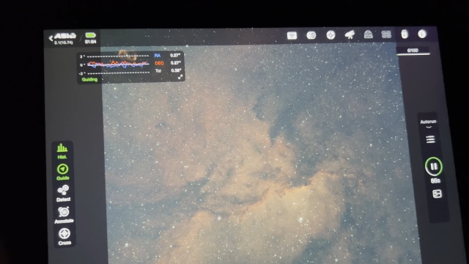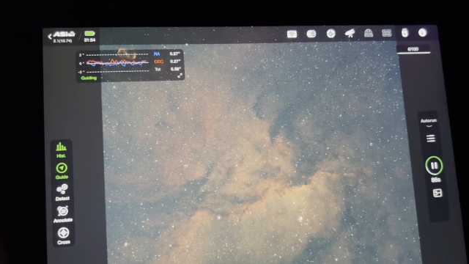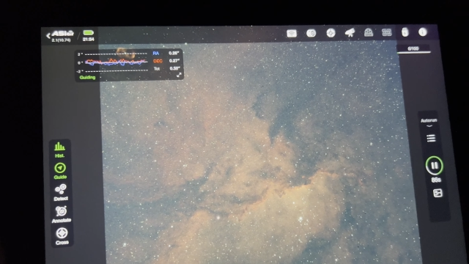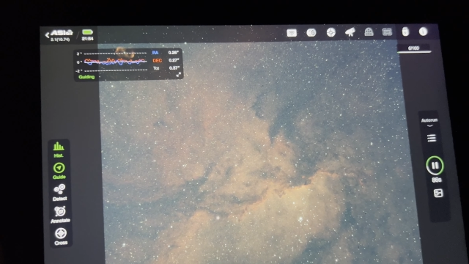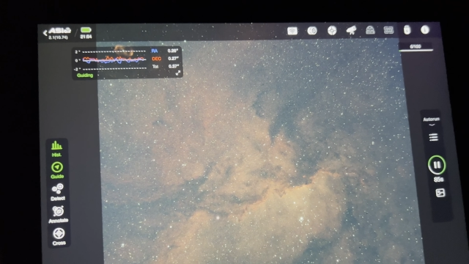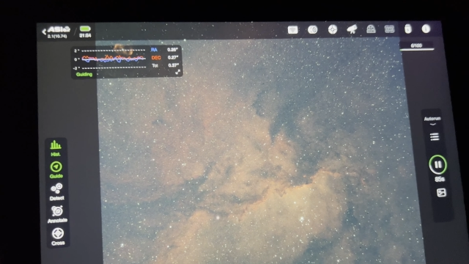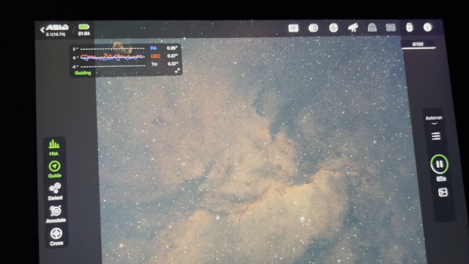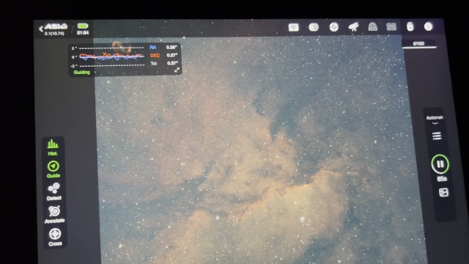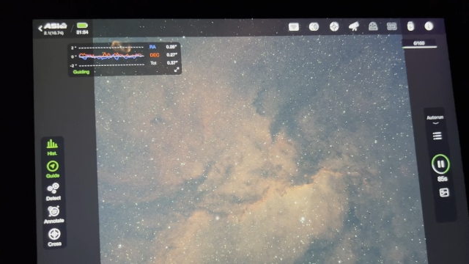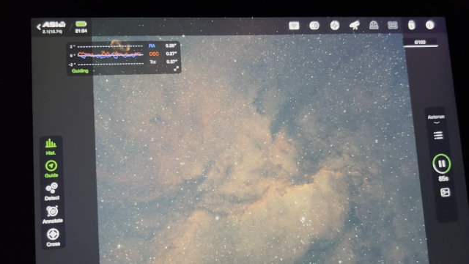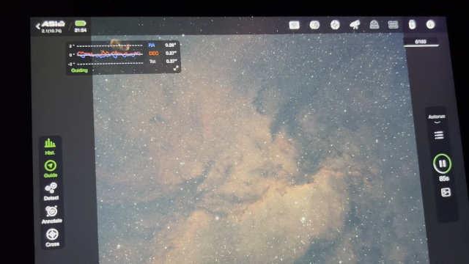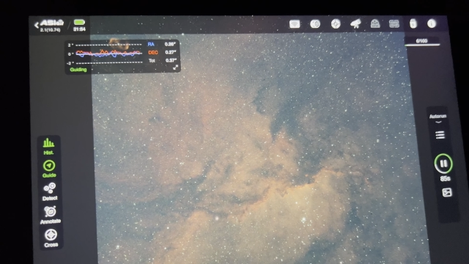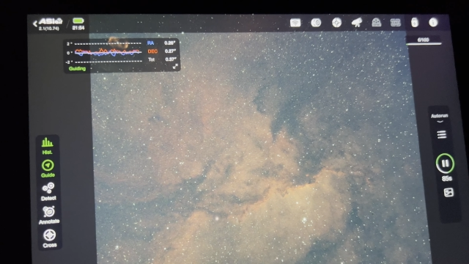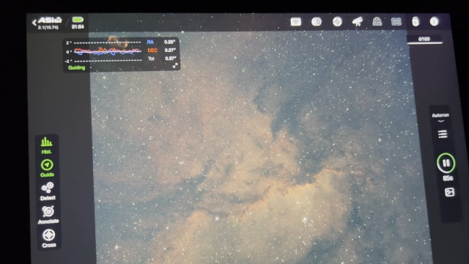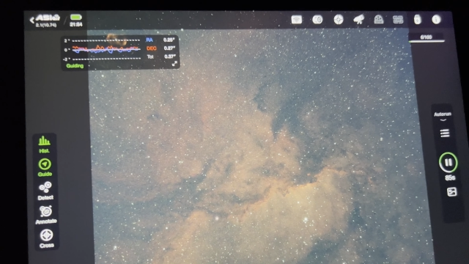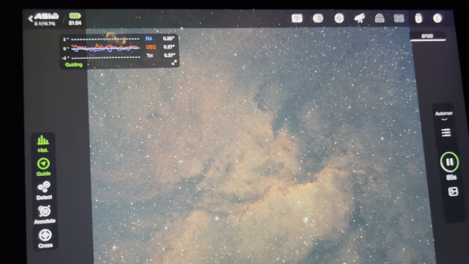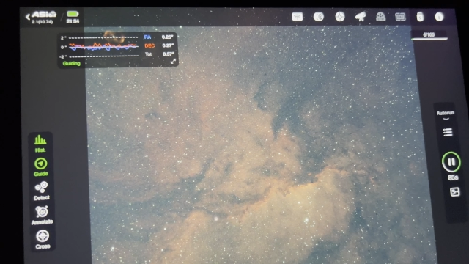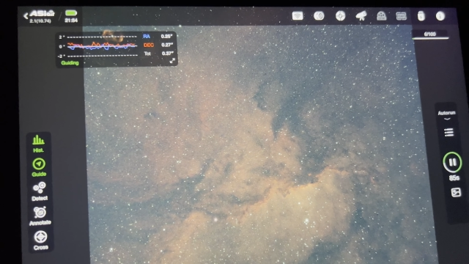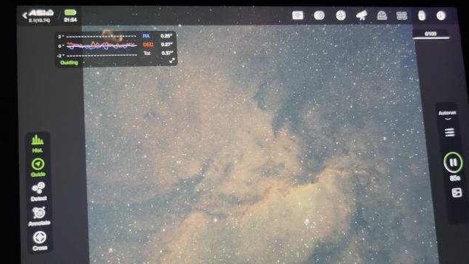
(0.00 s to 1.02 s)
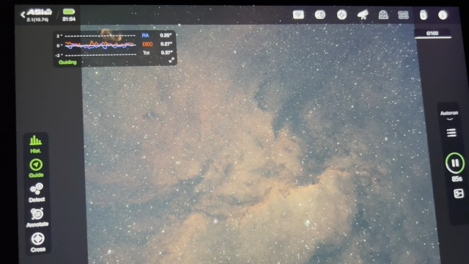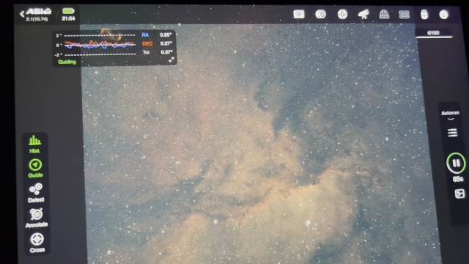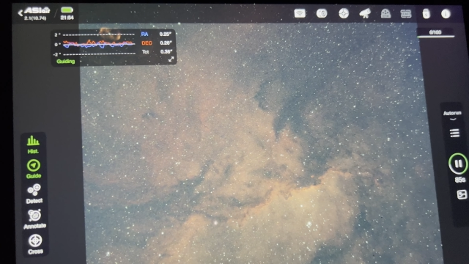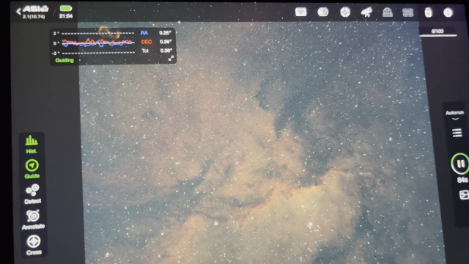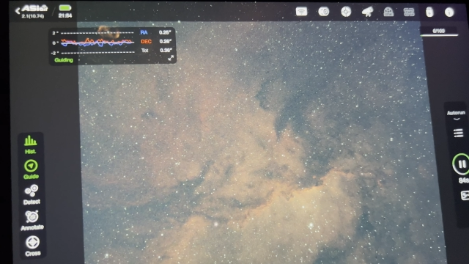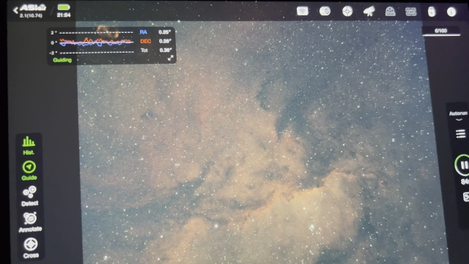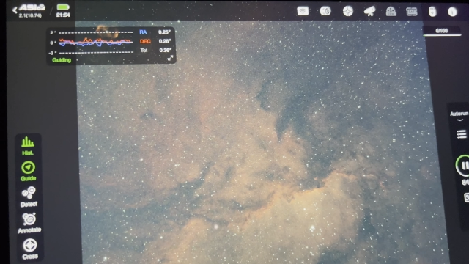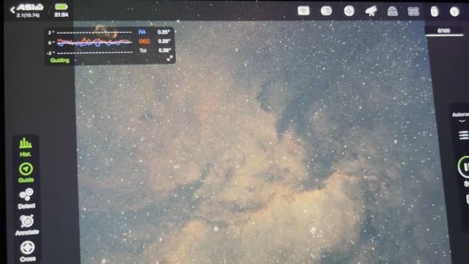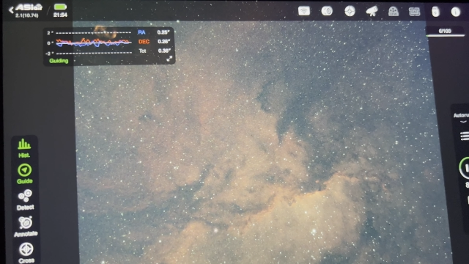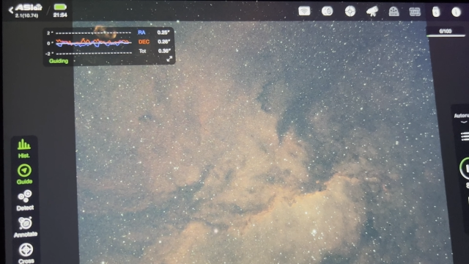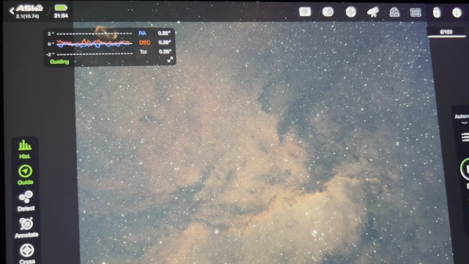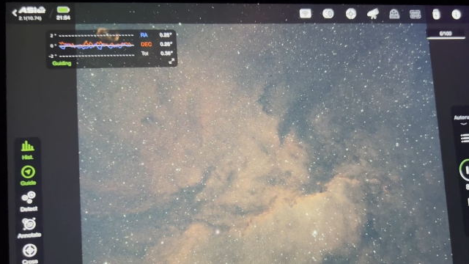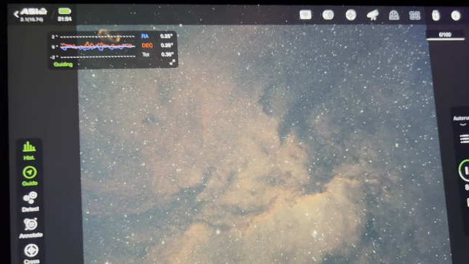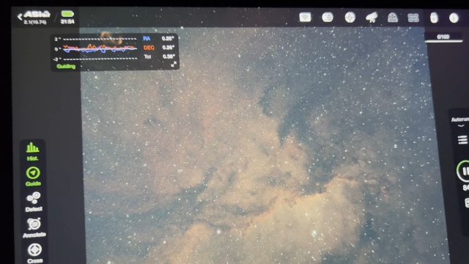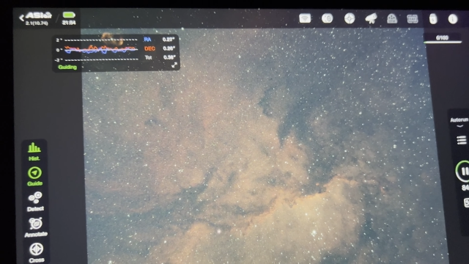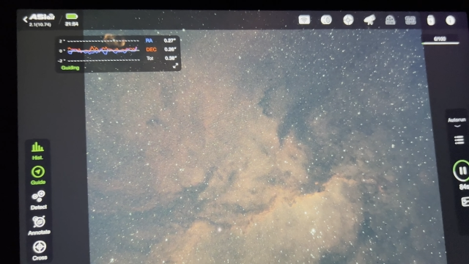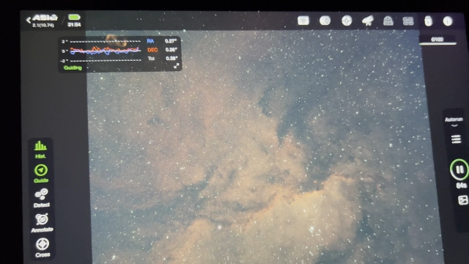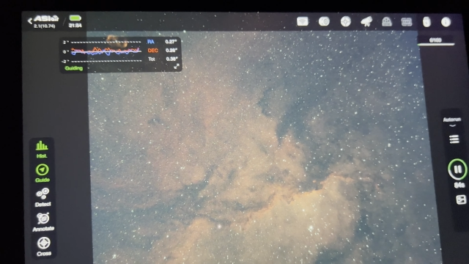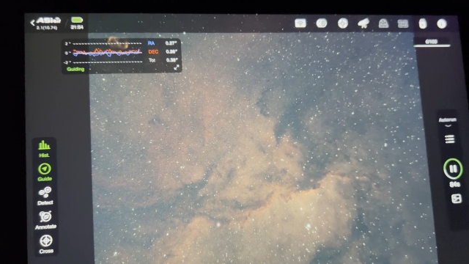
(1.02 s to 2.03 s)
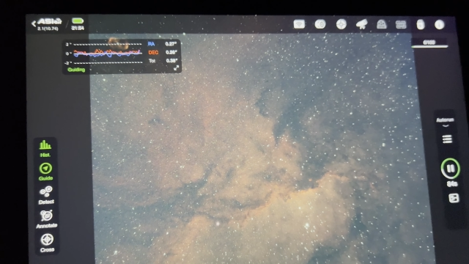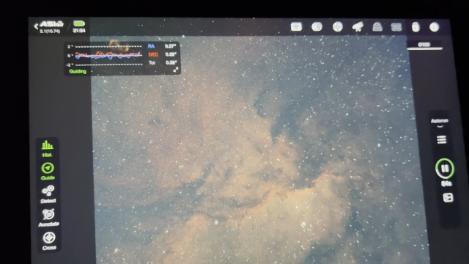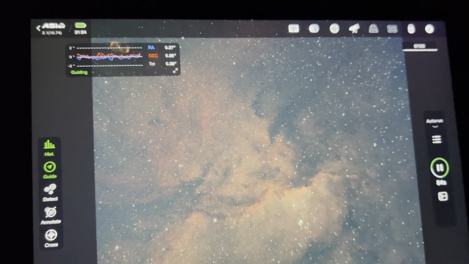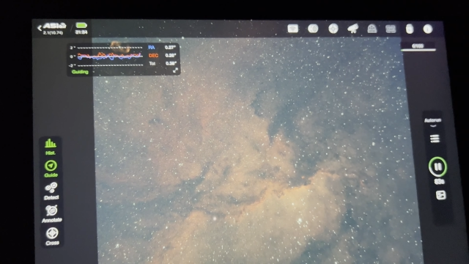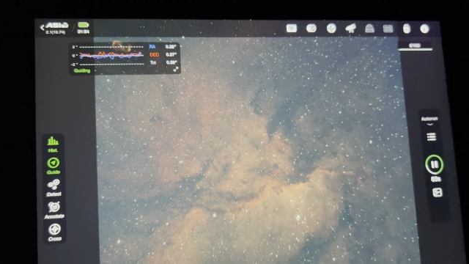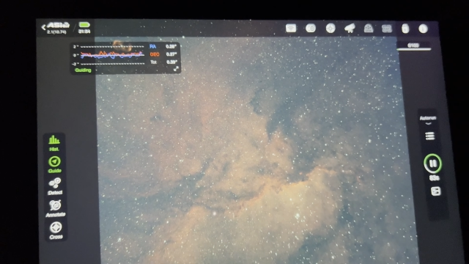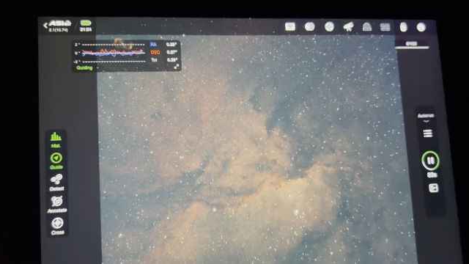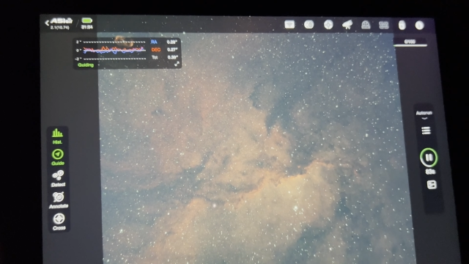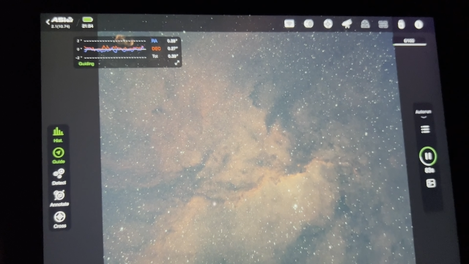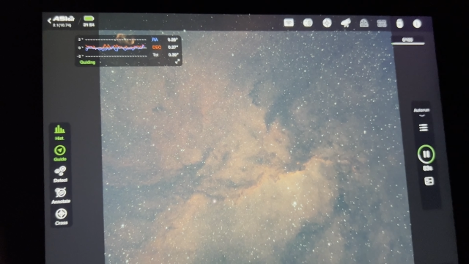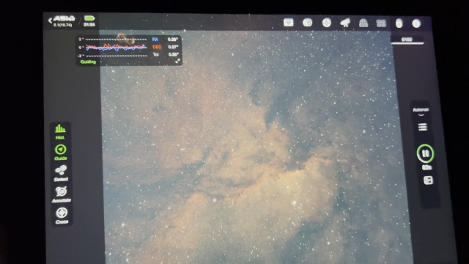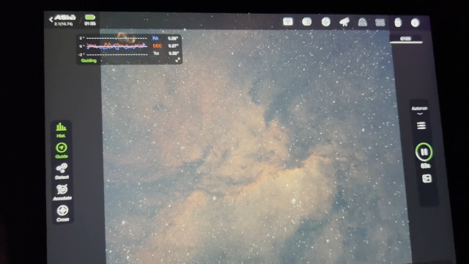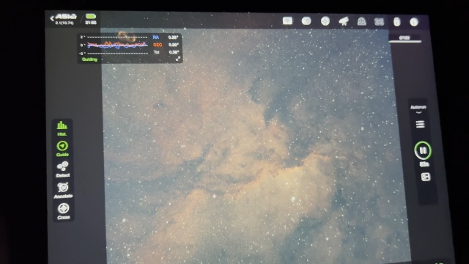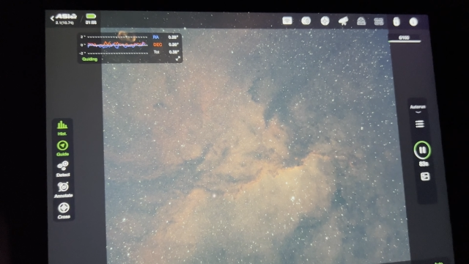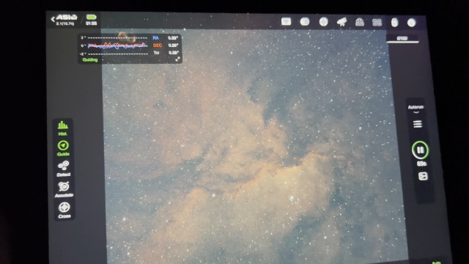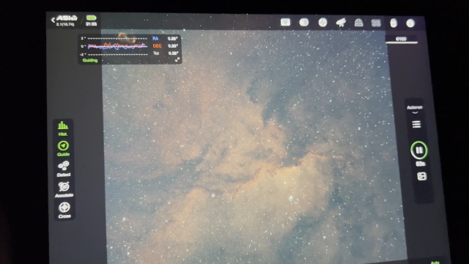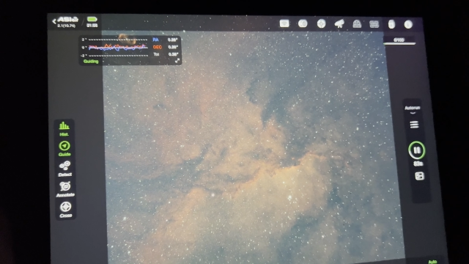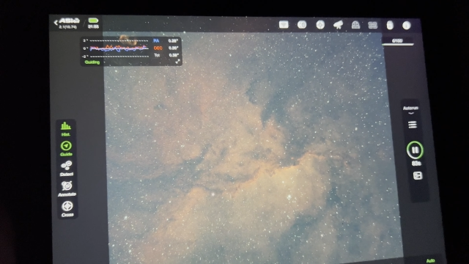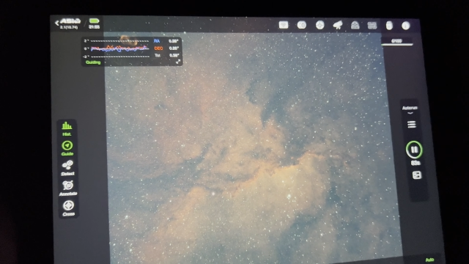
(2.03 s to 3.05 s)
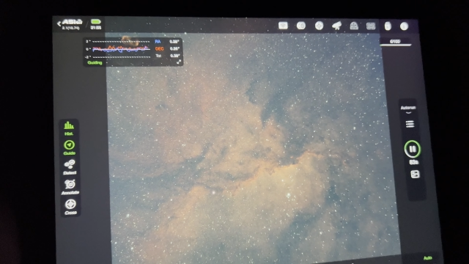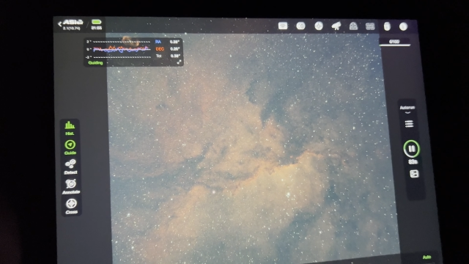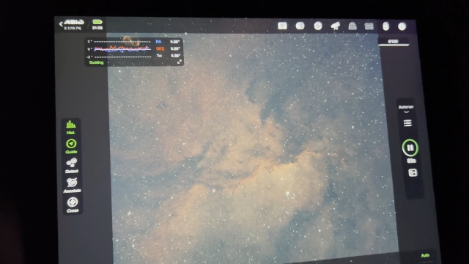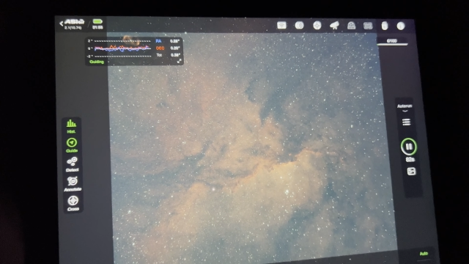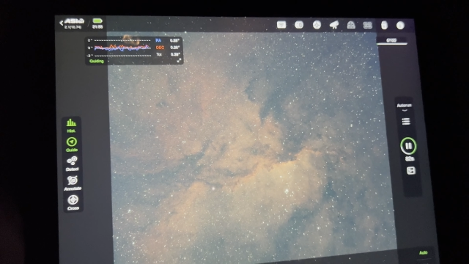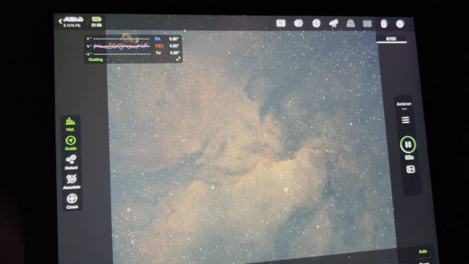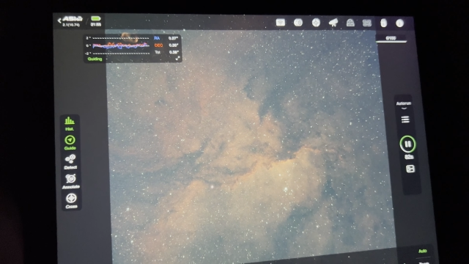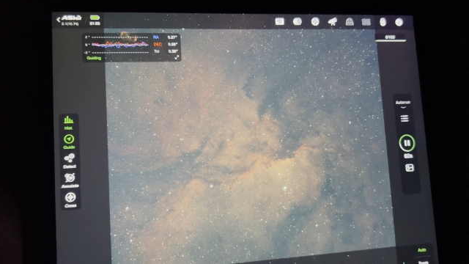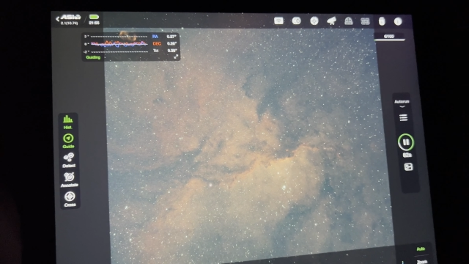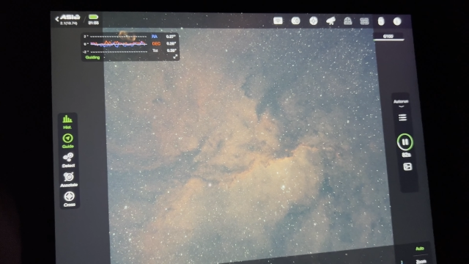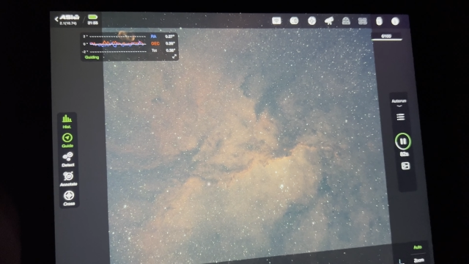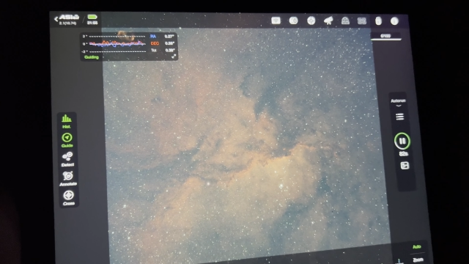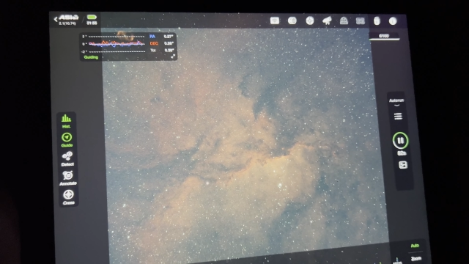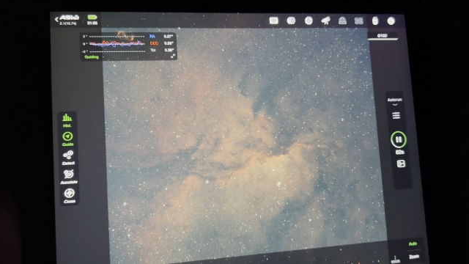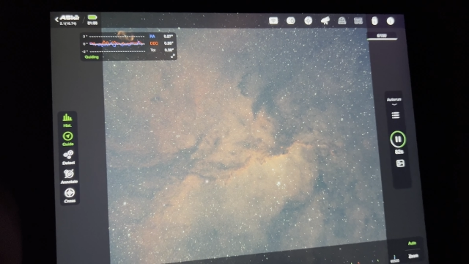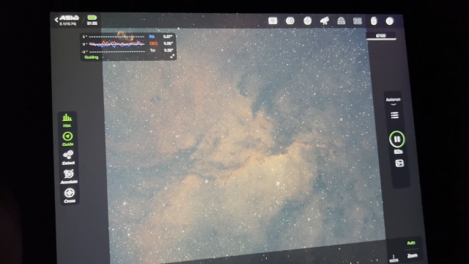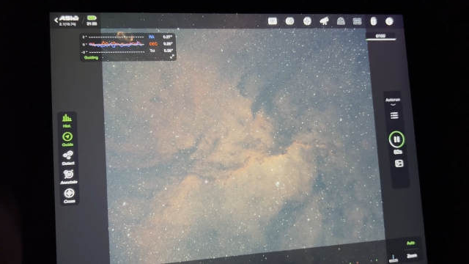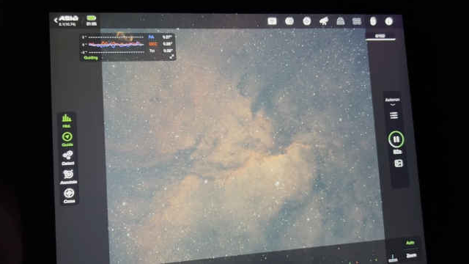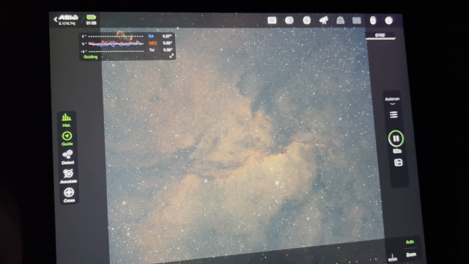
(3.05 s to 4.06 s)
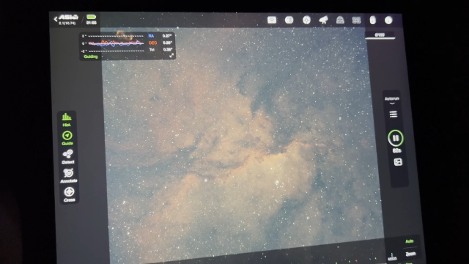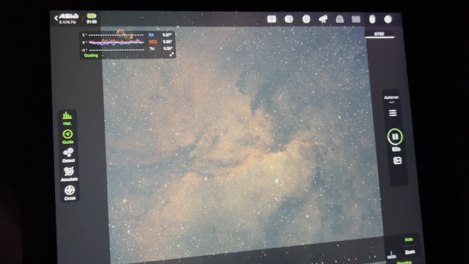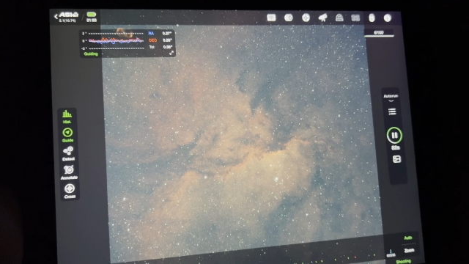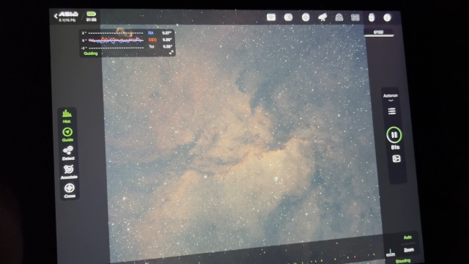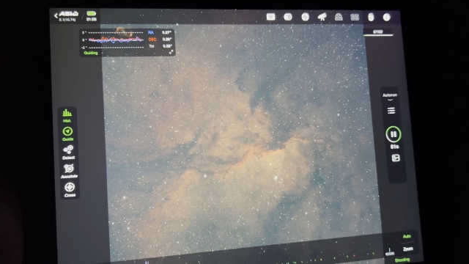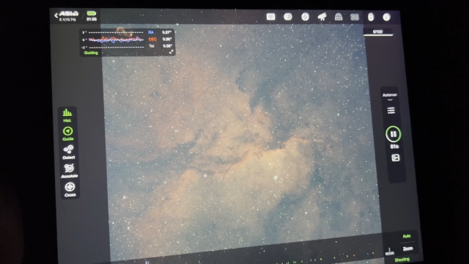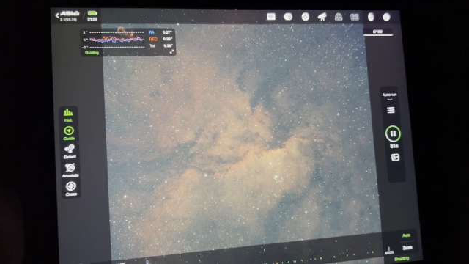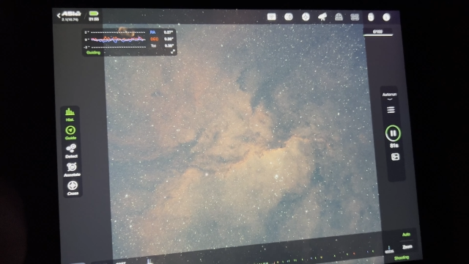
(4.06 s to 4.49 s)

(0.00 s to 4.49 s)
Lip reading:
[unreadable: no face in view]